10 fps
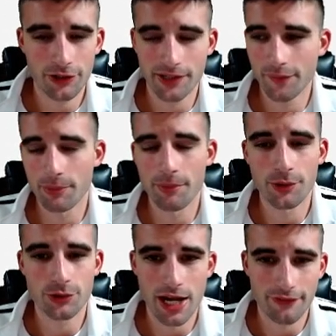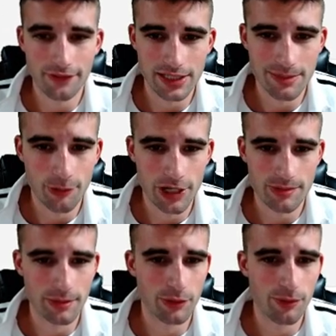They're getting the most DraftKings points
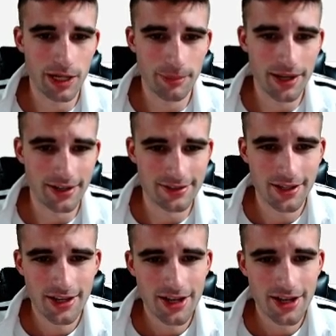per game to running backs.